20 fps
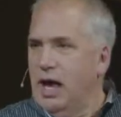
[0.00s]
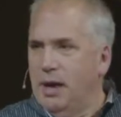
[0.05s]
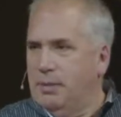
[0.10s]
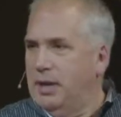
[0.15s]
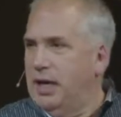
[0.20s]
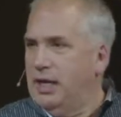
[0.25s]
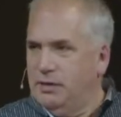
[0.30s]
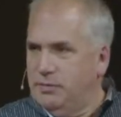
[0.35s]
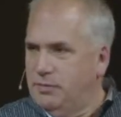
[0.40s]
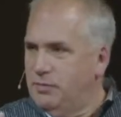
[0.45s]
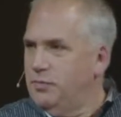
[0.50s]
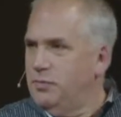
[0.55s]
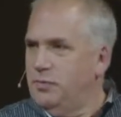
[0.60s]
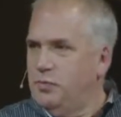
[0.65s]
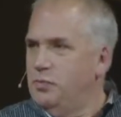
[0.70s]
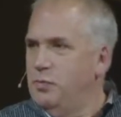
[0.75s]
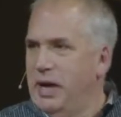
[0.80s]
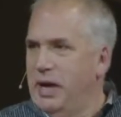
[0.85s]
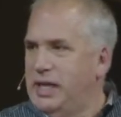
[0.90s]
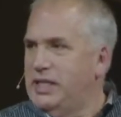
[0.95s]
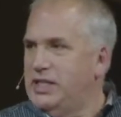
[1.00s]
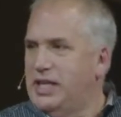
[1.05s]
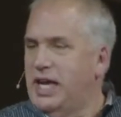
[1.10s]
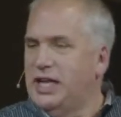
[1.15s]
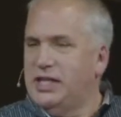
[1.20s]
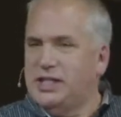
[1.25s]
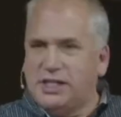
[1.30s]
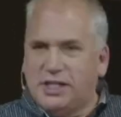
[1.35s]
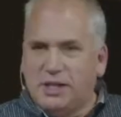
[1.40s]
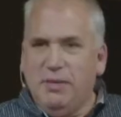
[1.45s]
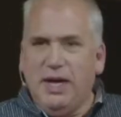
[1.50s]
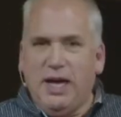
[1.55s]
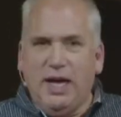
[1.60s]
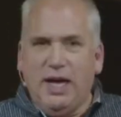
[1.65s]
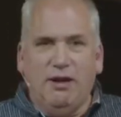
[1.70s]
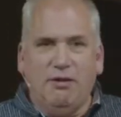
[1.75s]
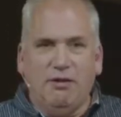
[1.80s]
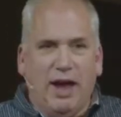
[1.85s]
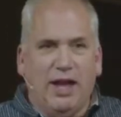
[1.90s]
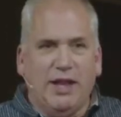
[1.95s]
I mean, makes sense to
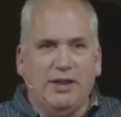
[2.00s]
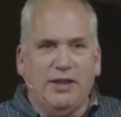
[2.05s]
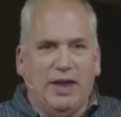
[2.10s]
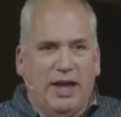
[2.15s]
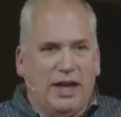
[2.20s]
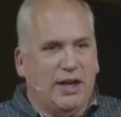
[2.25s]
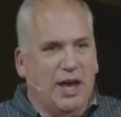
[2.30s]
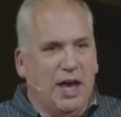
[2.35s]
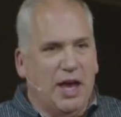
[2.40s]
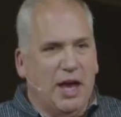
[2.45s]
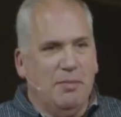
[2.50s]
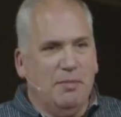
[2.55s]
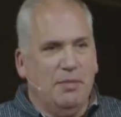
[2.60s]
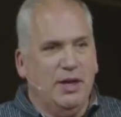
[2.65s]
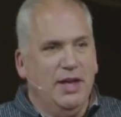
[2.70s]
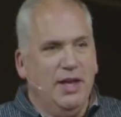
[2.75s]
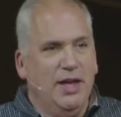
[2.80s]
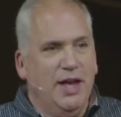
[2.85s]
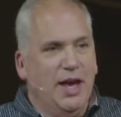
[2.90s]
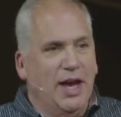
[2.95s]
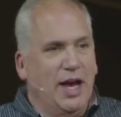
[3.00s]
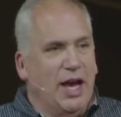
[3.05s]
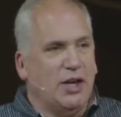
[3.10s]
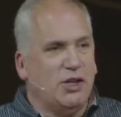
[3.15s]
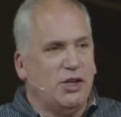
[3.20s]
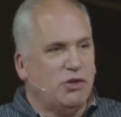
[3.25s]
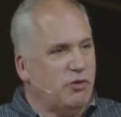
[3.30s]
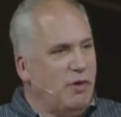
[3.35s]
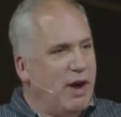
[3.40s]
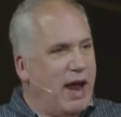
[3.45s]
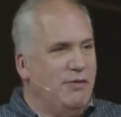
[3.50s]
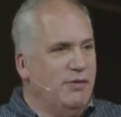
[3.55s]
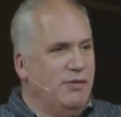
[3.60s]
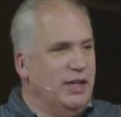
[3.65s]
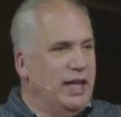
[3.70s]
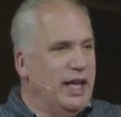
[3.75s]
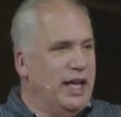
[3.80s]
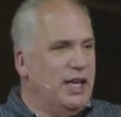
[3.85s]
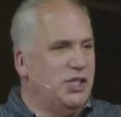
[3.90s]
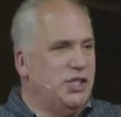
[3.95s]
me, right? They come uh,
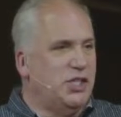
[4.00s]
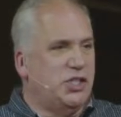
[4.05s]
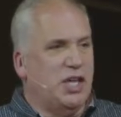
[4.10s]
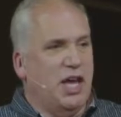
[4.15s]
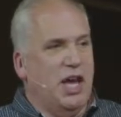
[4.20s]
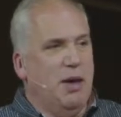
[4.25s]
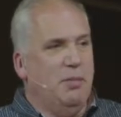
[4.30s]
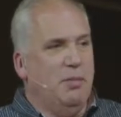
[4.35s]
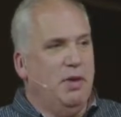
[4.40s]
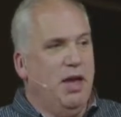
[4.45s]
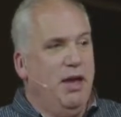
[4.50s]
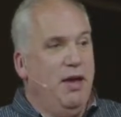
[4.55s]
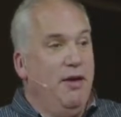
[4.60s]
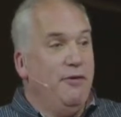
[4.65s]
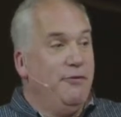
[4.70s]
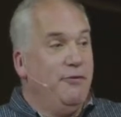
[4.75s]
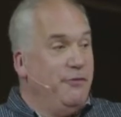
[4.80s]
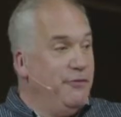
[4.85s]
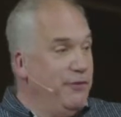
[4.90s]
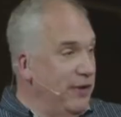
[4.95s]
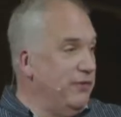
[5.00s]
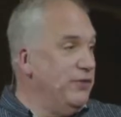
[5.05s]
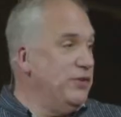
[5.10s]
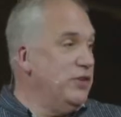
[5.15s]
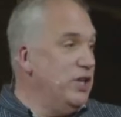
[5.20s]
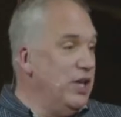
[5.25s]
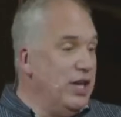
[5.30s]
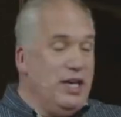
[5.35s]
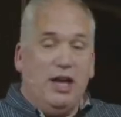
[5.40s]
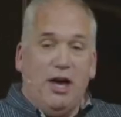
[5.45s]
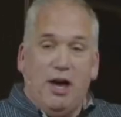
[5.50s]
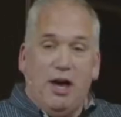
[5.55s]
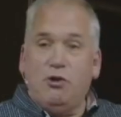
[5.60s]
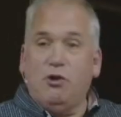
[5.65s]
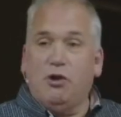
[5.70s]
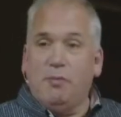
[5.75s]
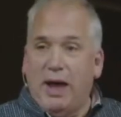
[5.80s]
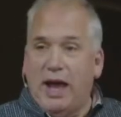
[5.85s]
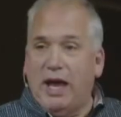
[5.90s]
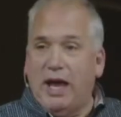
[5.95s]
traveling some
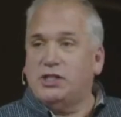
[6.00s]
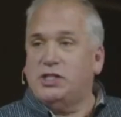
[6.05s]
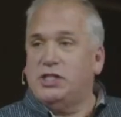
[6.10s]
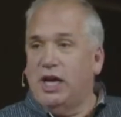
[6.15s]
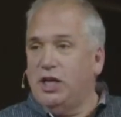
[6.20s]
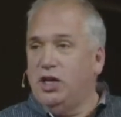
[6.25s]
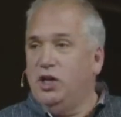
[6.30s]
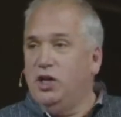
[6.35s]
1,500 miles.